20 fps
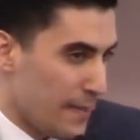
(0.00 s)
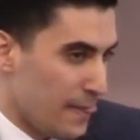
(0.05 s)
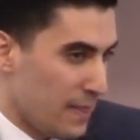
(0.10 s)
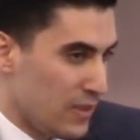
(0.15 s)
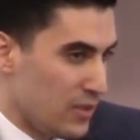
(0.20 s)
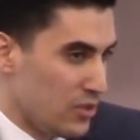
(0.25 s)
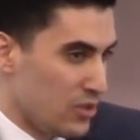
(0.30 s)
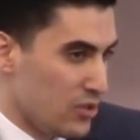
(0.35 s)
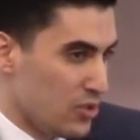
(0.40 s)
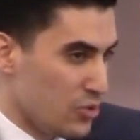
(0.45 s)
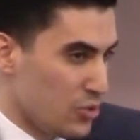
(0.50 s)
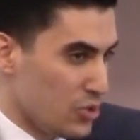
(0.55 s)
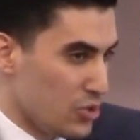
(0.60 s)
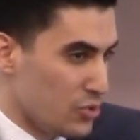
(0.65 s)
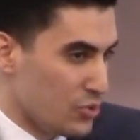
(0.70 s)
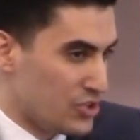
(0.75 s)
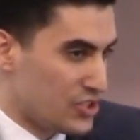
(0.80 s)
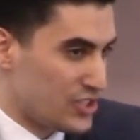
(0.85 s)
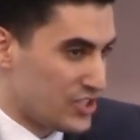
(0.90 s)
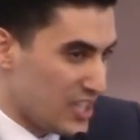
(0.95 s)
You,
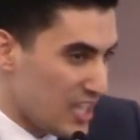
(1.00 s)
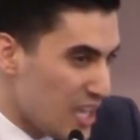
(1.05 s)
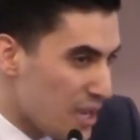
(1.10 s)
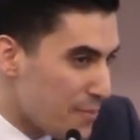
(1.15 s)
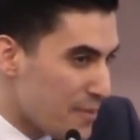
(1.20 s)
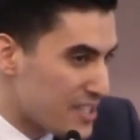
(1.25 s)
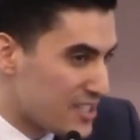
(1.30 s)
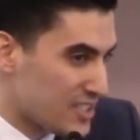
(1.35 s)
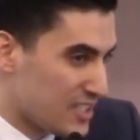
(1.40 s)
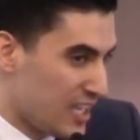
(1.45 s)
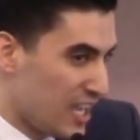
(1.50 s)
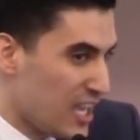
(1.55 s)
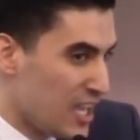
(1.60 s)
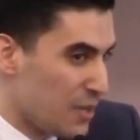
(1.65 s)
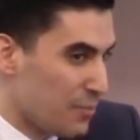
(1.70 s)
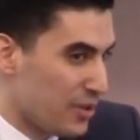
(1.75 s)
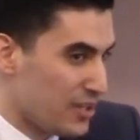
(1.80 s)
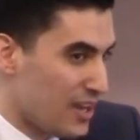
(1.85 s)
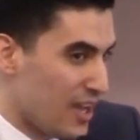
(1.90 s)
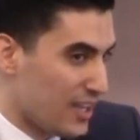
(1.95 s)
you see him as
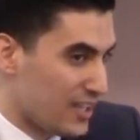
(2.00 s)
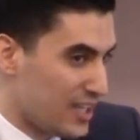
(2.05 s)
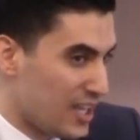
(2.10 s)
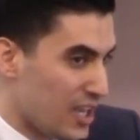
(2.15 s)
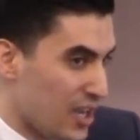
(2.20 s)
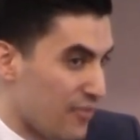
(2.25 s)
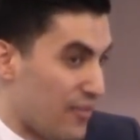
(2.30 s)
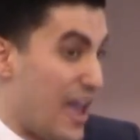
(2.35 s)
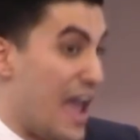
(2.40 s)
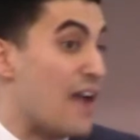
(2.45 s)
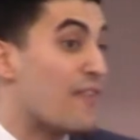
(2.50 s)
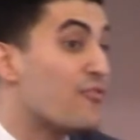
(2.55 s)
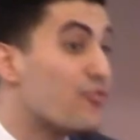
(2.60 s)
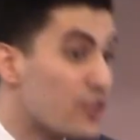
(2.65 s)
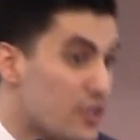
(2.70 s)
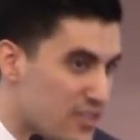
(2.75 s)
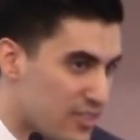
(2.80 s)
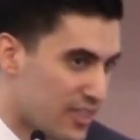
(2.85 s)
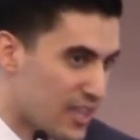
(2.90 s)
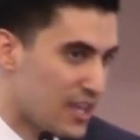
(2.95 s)
king, but not king of
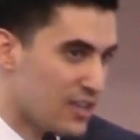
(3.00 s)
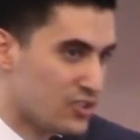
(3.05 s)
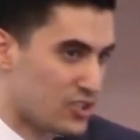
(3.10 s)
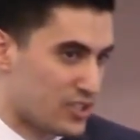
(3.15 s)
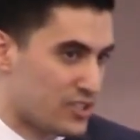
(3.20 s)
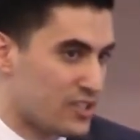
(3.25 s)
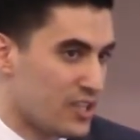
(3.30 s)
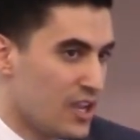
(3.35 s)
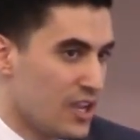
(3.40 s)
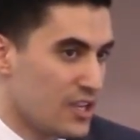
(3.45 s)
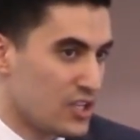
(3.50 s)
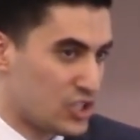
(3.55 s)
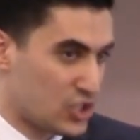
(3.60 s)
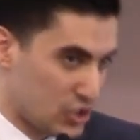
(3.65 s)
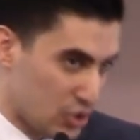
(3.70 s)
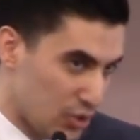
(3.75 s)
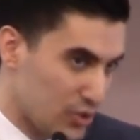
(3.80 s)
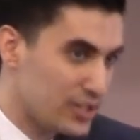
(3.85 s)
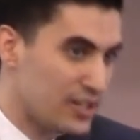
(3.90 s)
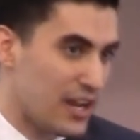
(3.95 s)
everything, just
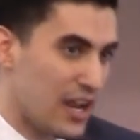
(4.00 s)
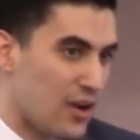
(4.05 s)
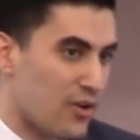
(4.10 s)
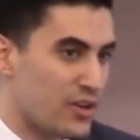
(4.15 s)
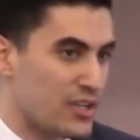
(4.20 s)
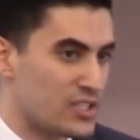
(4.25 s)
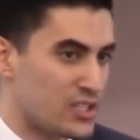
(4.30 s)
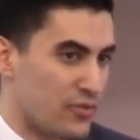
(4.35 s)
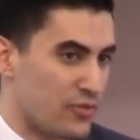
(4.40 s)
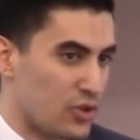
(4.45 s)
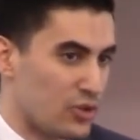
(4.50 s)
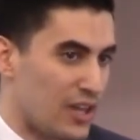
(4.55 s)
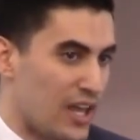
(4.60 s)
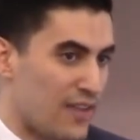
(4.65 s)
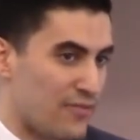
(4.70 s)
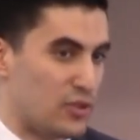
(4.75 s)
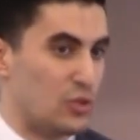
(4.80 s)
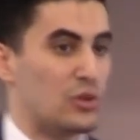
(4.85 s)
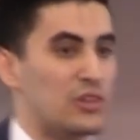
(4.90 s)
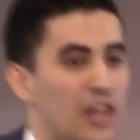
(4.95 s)
certain areas of your
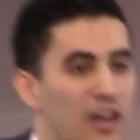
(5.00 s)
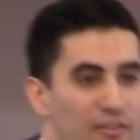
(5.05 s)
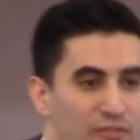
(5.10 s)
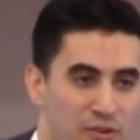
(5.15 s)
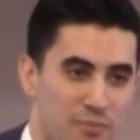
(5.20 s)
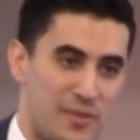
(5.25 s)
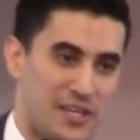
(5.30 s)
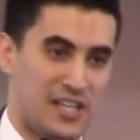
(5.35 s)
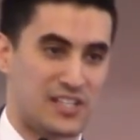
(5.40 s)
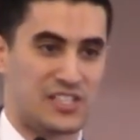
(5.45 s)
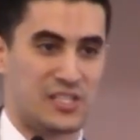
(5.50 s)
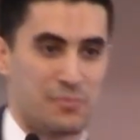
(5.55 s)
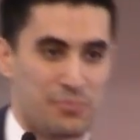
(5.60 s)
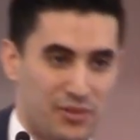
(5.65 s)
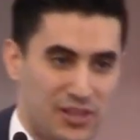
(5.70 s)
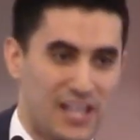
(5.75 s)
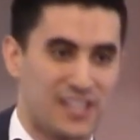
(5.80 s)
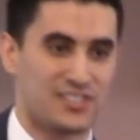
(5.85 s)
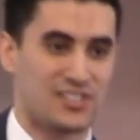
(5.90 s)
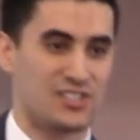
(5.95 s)
life. You love him because he
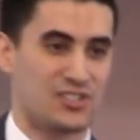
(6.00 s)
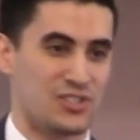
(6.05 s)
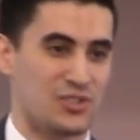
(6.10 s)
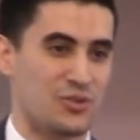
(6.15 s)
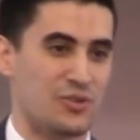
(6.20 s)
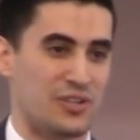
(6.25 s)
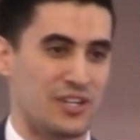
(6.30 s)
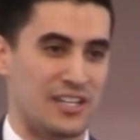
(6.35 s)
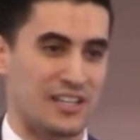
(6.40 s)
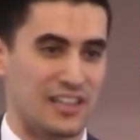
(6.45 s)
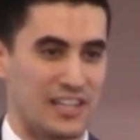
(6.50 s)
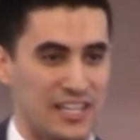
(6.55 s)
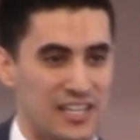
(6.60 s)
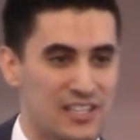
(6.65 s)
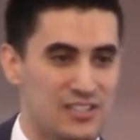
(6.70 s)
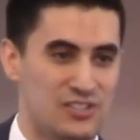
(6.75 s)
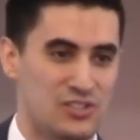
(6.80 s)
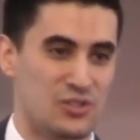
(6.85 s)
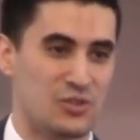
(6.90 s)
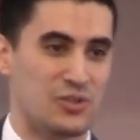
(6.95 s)
blesses you and he
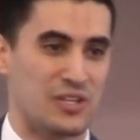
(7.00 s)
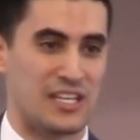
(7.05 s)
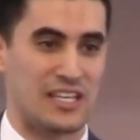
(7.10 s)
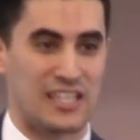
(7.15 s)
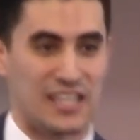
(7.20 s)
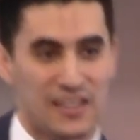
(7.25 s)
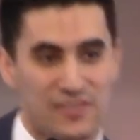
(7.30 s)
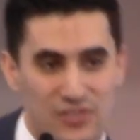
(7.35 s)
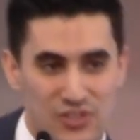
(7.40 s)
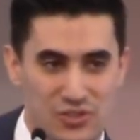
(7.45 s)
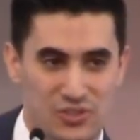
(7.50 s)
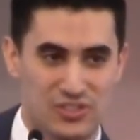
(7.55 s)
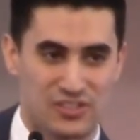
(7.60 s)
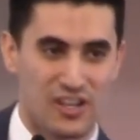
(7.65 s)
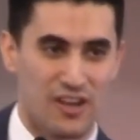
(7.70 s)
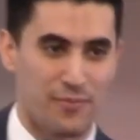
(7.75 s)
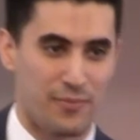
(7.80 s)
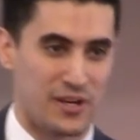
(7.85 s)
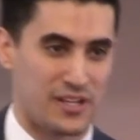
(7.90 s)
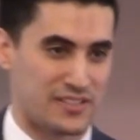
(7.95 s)
leads you and he gives you
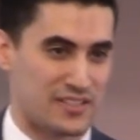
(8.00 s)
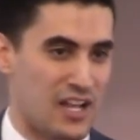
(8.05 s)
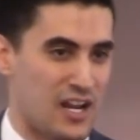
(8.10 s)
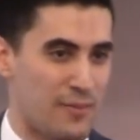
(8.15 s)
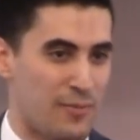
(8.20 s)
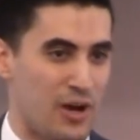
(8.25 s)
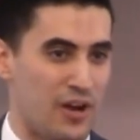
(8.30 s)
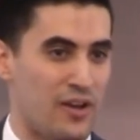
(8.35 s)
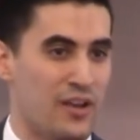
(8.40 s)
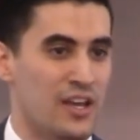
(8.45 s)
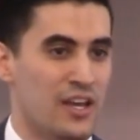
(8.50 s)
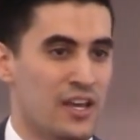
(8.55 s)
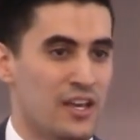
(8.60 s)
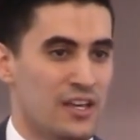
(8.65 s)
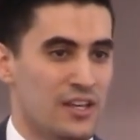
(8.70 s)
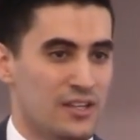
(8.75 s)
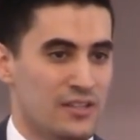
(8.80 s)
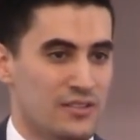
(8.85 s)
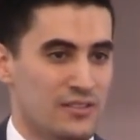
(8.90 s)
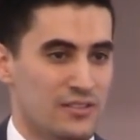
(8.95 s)
stuff, but it's not about
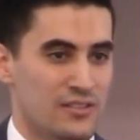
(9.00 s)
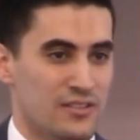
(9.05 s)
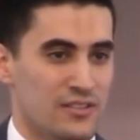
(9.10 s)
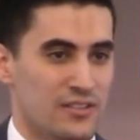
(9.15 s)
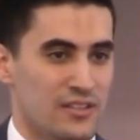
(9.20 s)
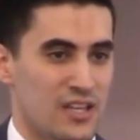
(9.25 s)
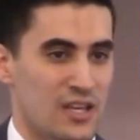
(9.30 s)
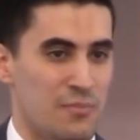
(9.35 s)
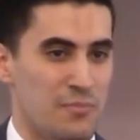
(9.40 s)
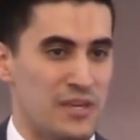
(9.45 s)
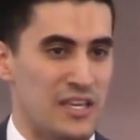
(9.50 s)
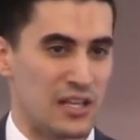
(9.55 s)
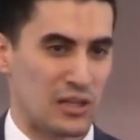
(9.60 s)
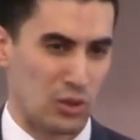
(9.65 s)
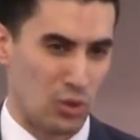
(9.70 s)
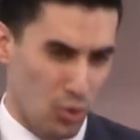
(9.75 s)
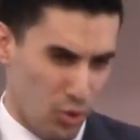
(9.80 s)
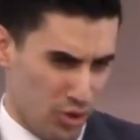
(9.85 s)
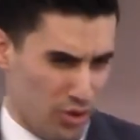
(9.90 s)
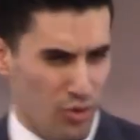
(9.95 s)
him being
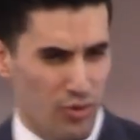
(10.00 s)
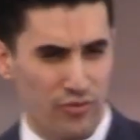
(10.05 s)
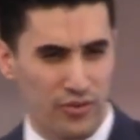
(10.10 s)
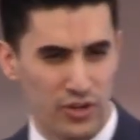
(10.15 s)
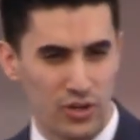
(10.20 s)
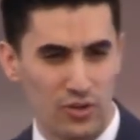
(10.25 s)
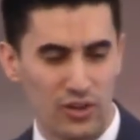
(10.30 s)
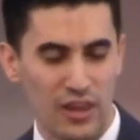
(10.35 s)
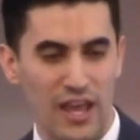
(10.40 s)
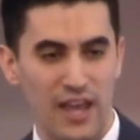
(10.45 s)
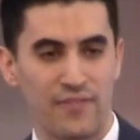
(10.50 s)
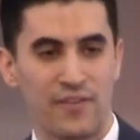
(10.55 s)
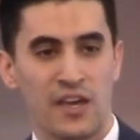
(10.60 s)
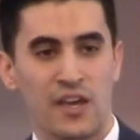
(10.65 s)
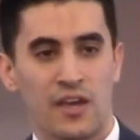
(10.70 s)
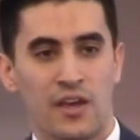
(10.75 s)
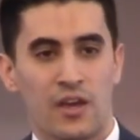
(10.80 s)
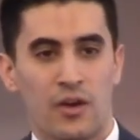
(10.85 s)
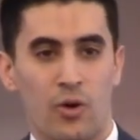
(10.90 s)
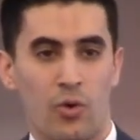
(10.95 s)
Lord over your
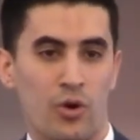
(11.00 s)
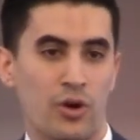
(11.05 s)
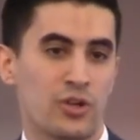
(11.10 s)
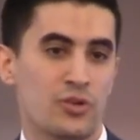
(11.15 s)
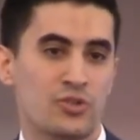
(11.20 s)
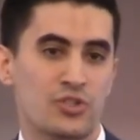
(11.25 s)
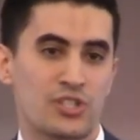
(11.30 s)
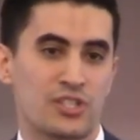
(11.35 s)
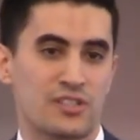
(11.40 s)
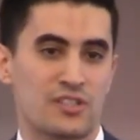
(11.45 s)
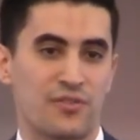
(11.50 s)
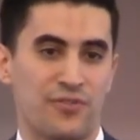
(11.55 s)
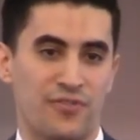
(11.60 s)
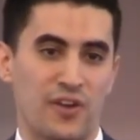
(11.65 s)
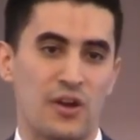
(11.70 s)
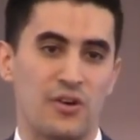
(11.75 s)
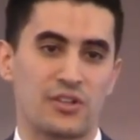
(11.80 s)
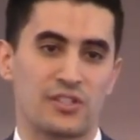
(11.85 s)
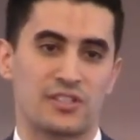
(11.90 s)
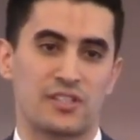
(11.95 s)
life. Or are you just the
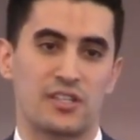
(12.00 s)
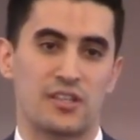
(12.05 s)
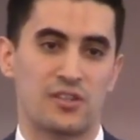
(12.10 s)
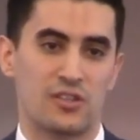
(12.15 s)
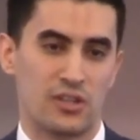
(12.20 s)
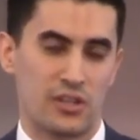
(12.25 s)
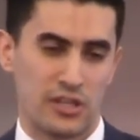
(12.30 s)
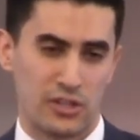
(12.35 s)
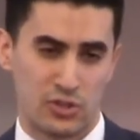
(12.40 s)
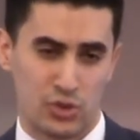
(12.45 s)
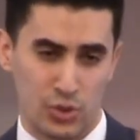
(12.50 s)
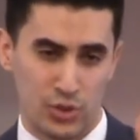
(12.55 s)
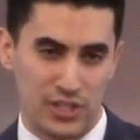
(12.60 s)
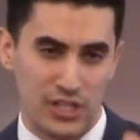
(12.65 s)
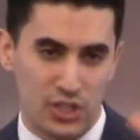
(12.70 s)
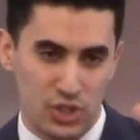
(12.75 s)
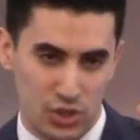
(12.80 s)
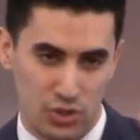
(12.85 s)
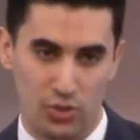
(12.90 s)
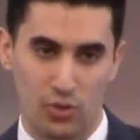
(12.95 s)
Pharisee, the, the
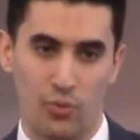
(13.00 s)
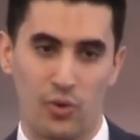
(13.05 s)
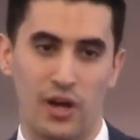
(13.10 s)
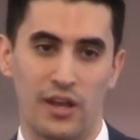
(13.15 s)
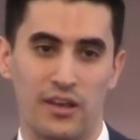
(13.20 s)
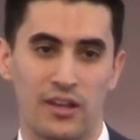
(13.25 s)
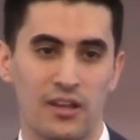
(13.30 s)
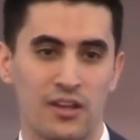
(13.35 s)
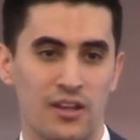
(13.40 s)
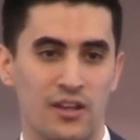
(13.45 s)
traditional one?